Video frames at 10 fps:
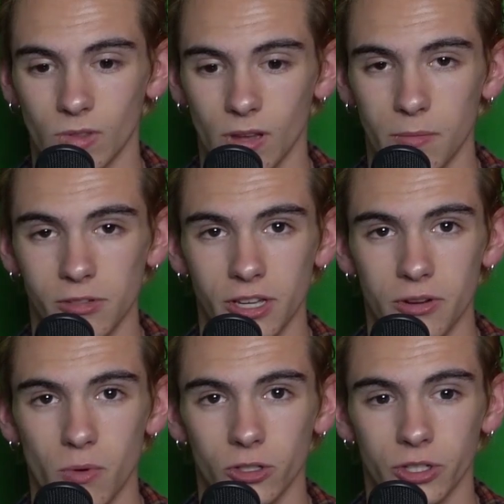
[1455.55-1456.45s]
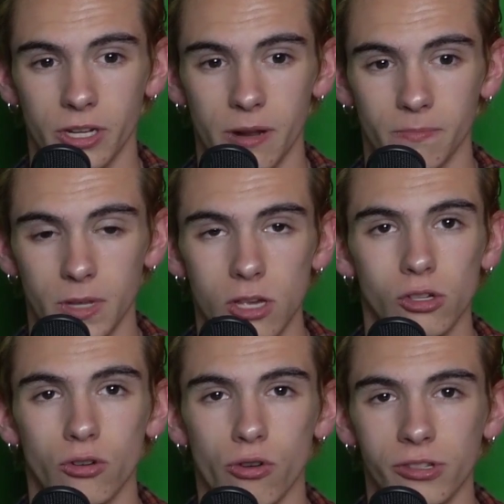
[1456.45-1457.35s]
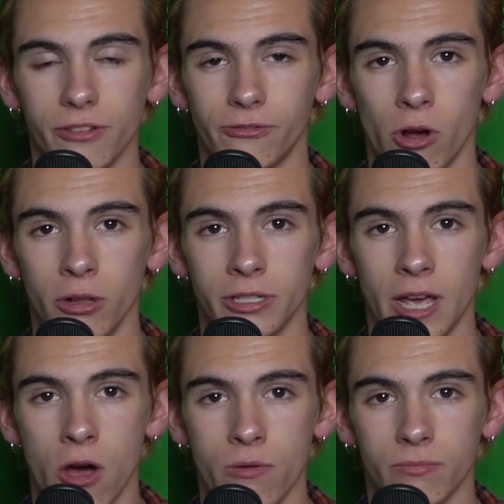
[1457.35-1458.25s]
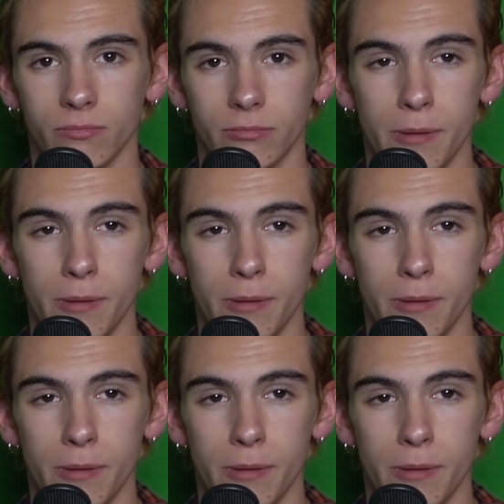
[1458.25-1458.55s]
I'm excited to watch it again. So go see Falling Down.